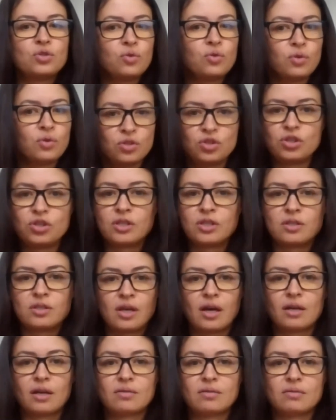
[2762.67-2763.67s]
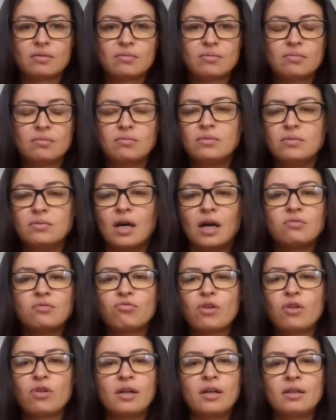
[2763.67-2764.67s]
doing just that. Not
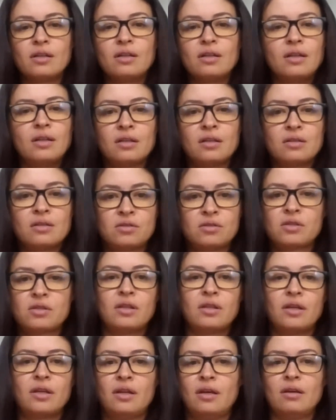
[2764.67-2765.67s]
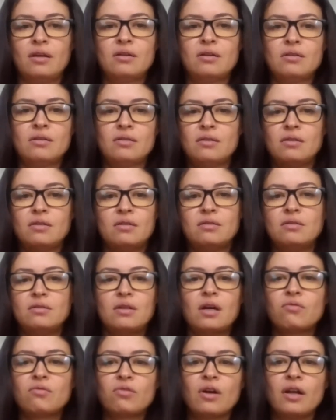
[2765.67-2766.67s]
running the dentist clinic,
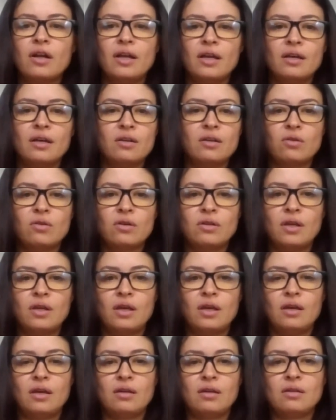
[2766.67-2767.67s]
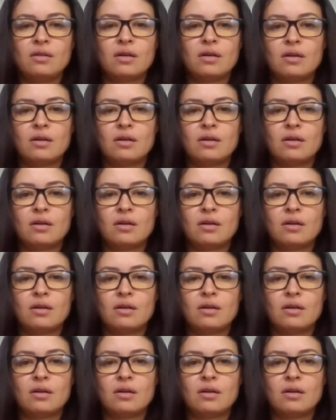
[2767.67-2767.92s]
not running it on a